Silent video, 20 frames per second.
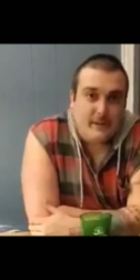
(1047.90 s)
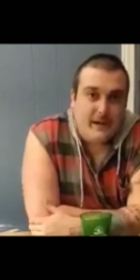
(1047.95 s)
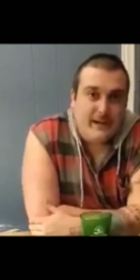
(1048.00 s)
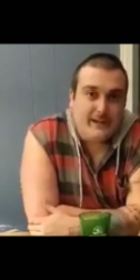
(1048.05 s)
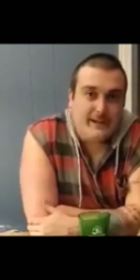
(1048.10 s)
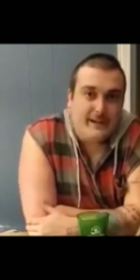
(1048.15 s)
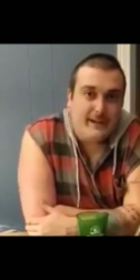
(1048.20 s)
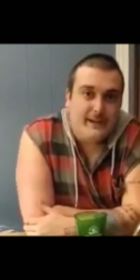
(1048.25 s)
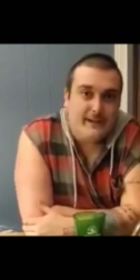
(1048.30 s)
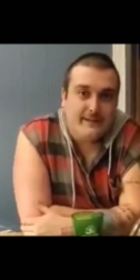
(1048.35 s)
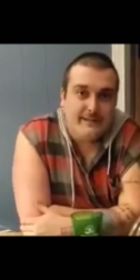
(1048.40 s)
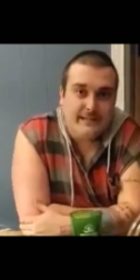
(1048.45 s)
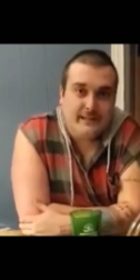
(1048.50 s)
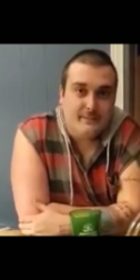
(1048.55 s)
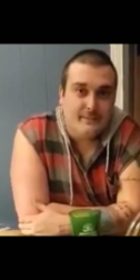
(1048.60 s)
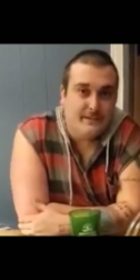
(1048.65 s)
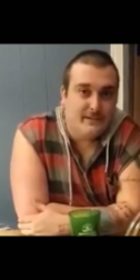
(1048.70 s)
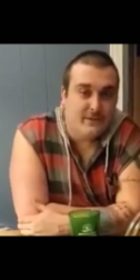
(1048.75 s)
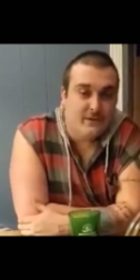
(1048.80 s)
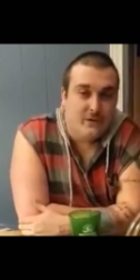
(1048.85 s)
Mikey.
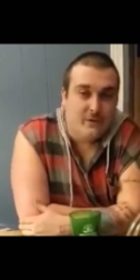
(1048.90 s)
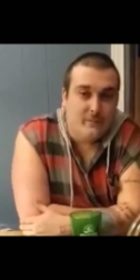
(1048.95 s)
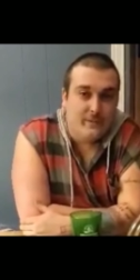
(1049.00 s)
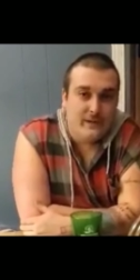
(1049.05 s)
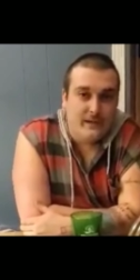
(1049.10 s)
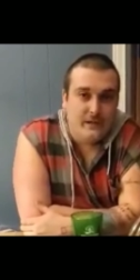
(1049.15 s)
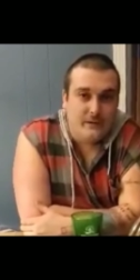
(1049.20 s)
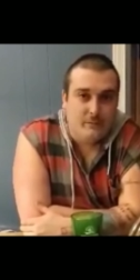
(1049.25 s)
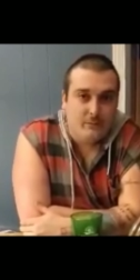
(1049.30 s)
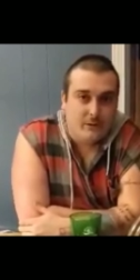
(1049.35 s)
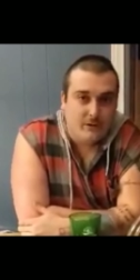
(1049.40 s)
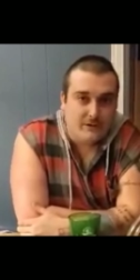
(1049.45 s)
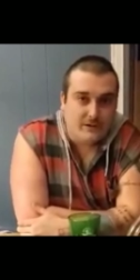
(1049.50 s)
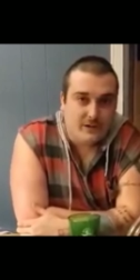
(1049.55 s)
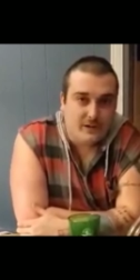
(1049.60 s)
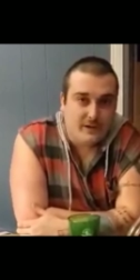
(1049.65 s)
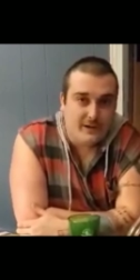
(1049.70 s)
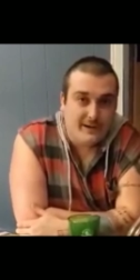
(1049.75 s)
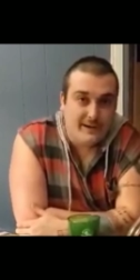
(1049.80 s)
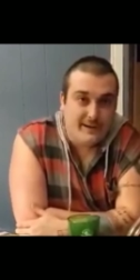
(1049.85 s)
Someone told me you were
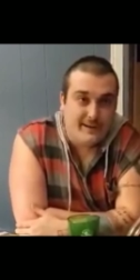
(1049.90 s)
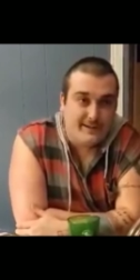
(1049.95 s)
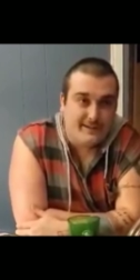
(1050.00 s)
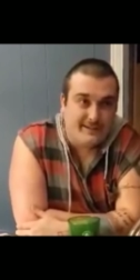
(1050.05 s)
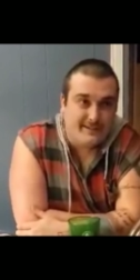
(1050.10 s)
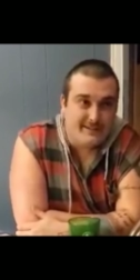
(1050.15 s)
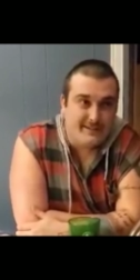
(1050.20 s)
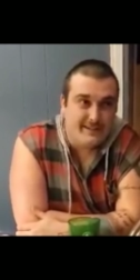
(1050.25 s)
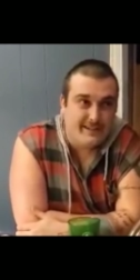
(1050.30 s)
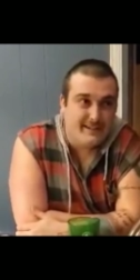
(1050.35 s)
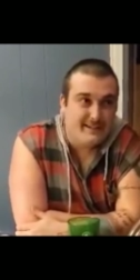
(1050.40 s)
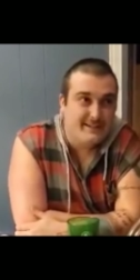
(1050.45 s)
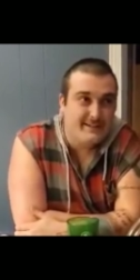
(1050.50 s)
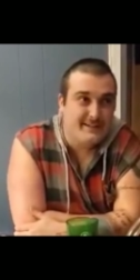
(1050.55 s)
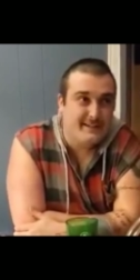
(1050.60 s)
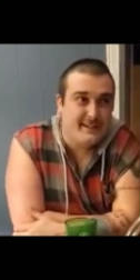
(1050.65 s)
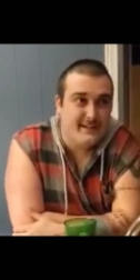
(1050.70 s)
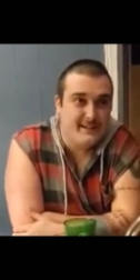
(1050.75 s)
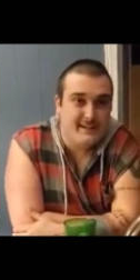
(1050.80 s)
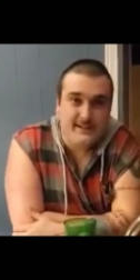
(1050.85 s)
turning 60
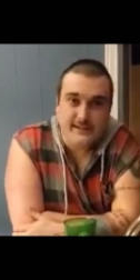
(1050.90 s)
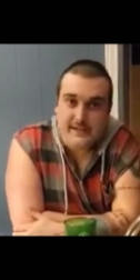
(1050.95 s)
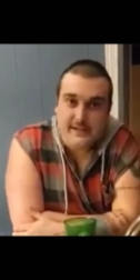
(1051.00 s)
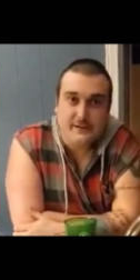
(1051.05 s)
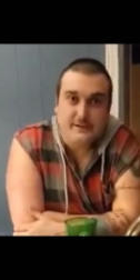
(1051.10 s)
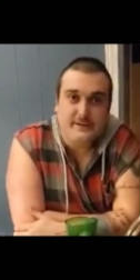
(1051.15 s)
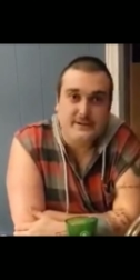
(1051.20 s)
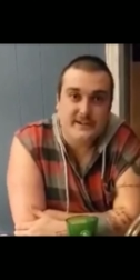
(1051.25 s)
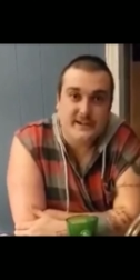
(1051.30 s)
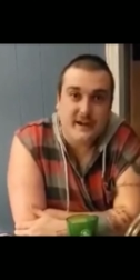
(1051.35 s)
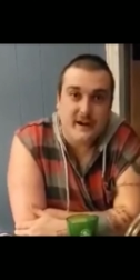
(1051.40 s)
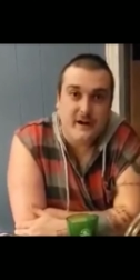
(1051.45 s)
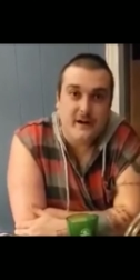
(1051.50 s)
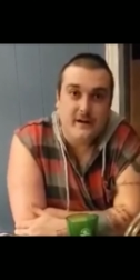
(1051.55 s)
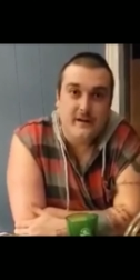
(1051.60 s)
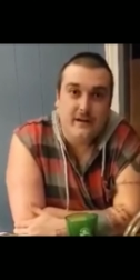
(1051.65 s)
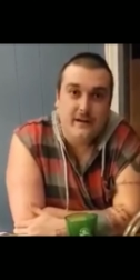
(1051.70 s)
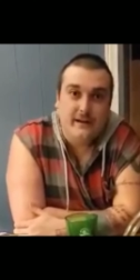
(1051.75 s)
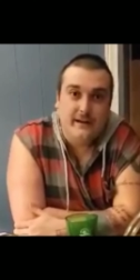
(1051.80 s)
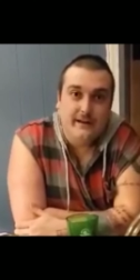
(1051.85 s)
years
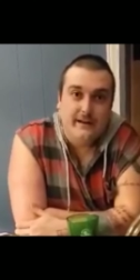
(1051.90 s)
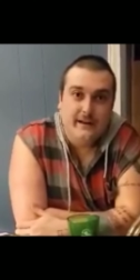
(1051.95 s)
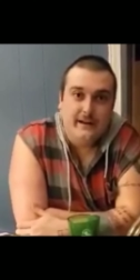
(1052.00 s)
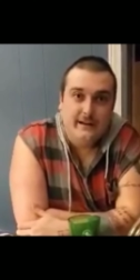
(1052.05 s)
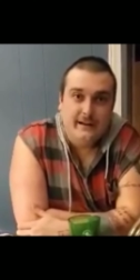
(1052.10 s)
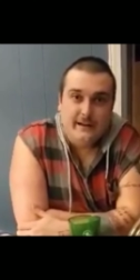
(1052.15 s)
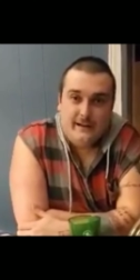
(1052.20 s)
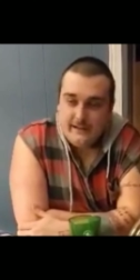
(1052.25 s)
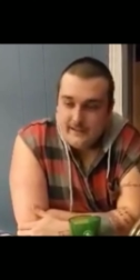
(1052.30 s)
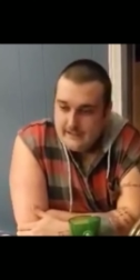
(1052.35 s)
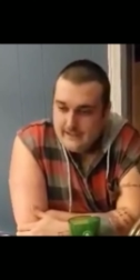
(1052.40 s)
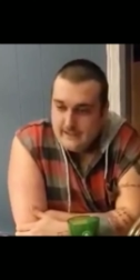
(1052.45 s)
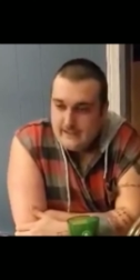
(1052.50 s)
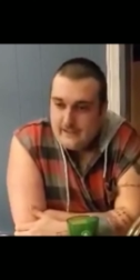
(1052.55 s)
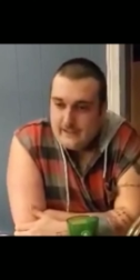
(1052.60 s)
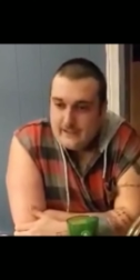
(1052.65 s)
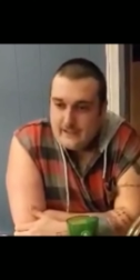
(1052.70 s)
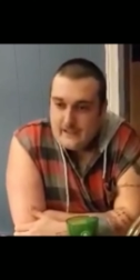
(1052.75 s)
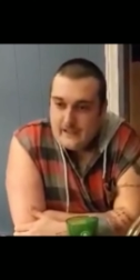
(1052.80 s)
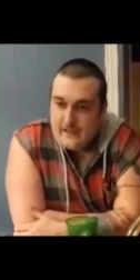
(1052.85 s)
young.
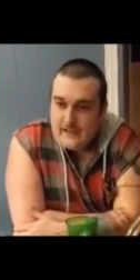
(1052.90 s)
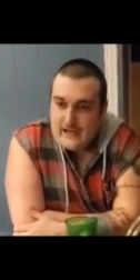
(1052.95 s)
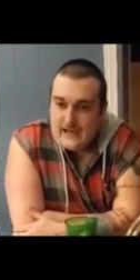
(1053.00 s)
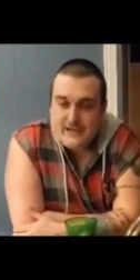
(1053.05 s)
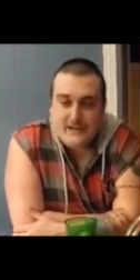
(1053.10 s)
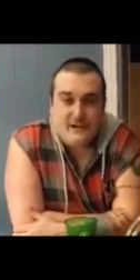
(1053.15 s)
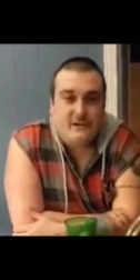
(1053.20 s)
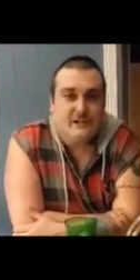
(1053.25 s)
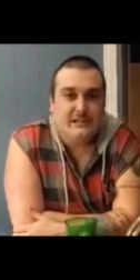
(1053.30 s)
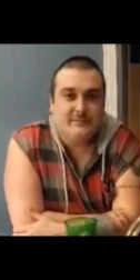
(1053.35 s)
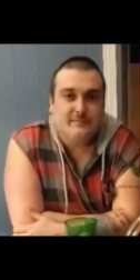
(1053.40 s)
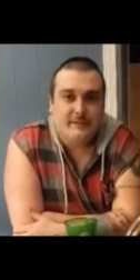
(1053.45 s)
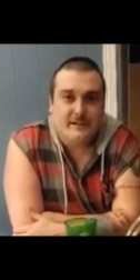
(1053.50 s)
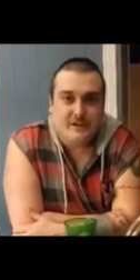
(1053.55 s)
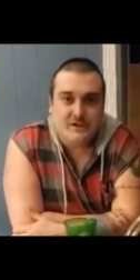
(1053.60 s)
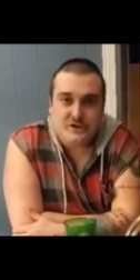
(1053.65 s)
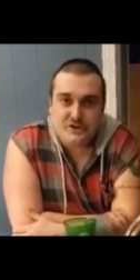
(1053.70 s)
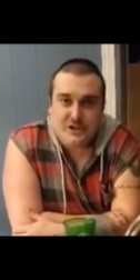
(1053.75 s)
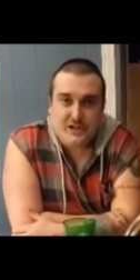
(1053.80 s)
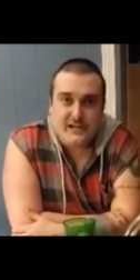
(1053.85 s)
Uh, I know it's been a
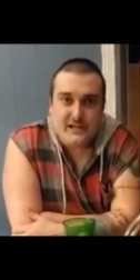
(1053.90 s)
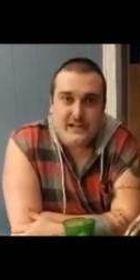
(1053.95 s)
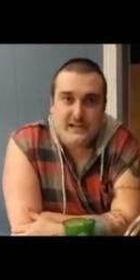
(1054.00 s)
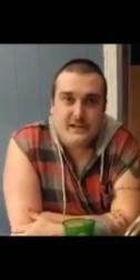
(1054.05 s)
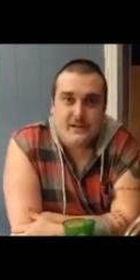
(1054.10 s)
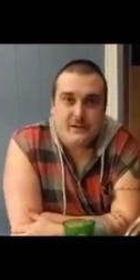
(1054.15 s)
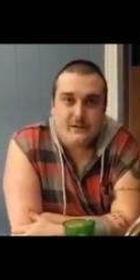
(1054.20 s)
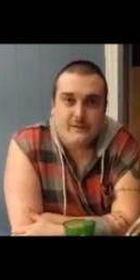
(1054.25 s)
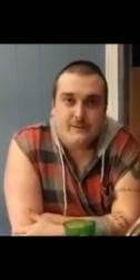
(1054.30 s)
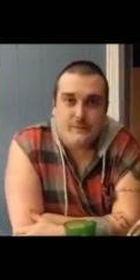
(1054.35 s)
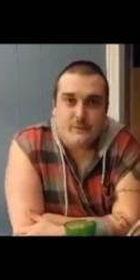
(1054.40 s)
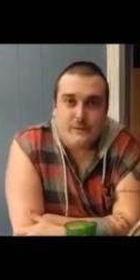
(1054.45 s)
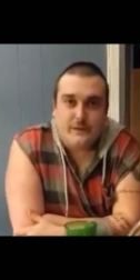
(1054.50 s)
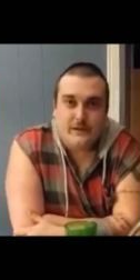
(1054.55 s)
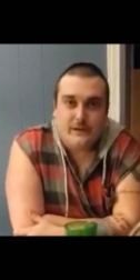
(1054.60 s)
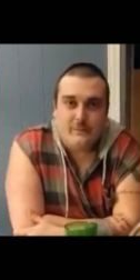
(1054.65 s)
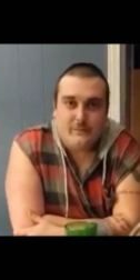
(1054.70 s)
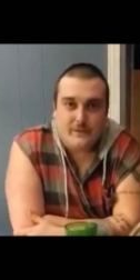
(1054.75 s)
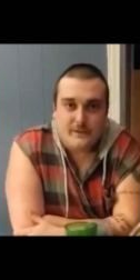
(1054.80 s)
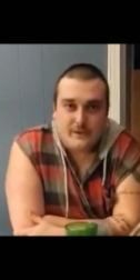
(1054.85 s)
shitty year for
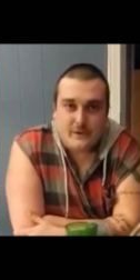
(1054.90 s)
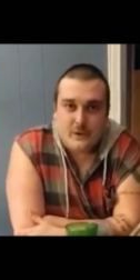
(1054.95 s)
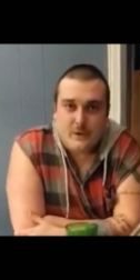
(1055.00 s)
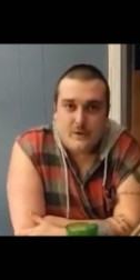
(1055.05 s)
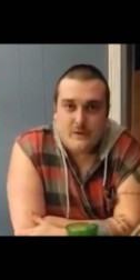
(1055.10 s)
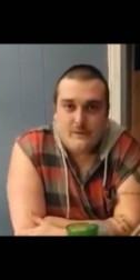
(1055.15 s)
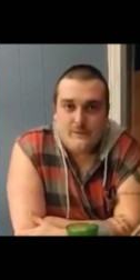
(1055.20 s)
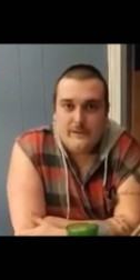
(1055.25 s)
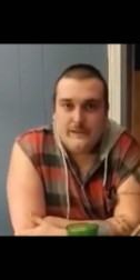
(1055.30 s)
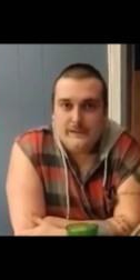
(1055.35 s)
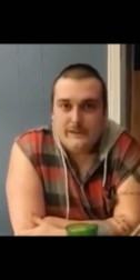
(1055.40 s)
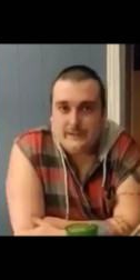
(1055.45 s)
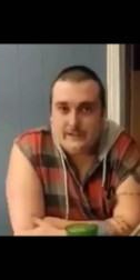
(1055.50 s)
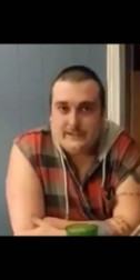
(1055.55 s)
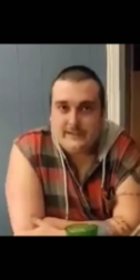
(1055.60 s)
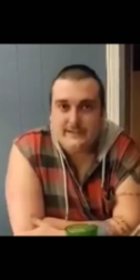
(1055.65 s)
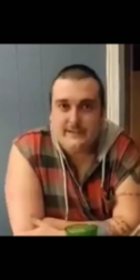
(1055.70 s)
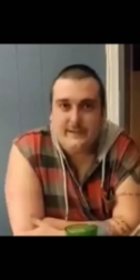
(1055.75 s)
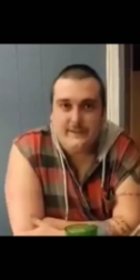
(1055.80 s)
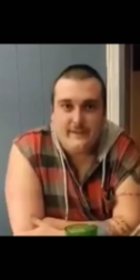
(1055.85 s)
you with COVID,
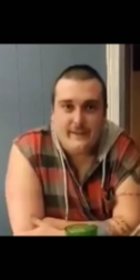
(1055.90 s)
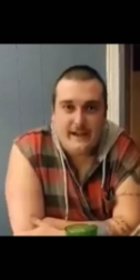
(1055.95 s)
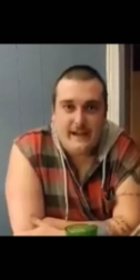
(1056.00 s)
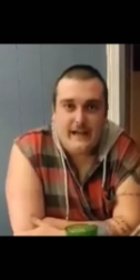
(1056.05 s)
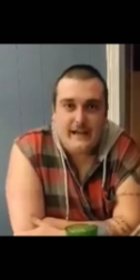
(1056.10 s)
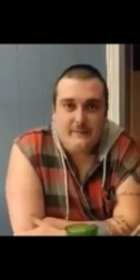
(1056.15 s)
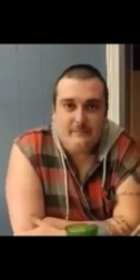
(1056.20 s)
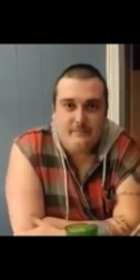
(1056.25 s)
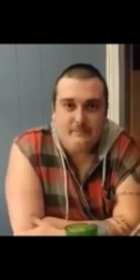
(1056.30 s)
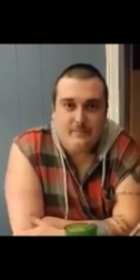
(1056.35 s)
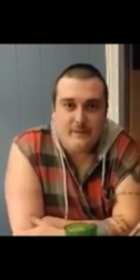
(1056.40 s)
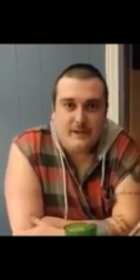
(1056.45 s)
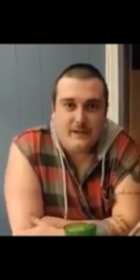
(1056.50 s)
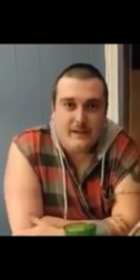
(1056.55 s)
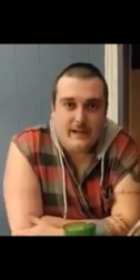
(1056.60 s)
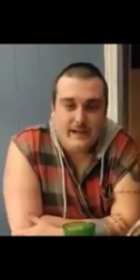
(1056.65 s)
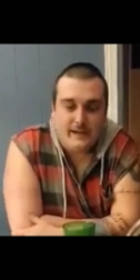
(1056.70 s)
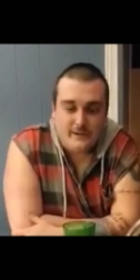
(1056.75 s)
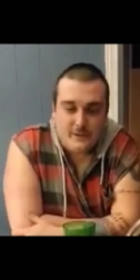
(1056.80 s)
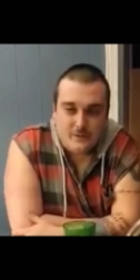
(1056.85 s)
this and that, but
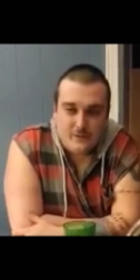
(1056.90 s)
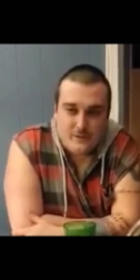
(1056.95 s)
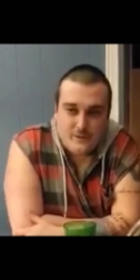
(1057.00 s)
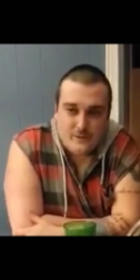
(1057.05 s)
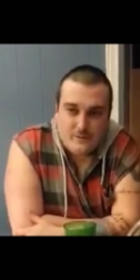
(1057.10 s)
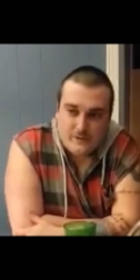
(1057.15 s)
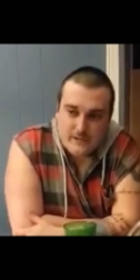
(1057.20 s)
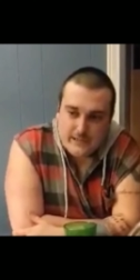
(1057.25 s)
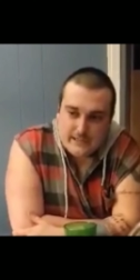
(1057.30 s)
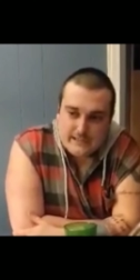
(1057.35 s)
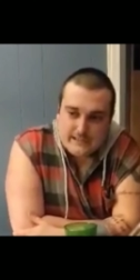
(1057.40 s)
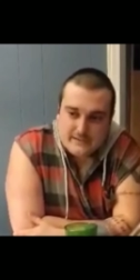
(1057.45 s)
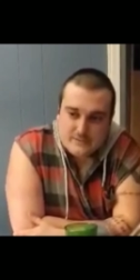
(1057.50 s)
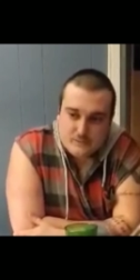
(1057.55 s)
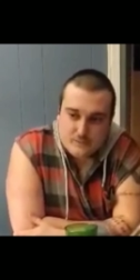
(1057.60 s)
I know you guys